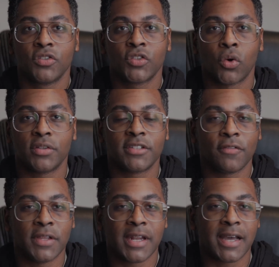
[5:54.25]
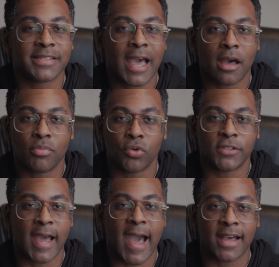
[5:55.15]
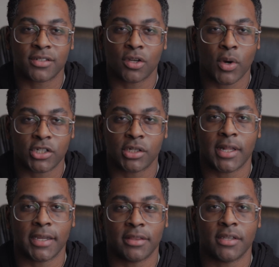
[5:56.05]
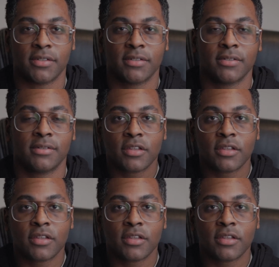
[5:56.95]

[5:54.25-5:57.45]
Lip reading: So it's definitely not taboo to ask a question like this.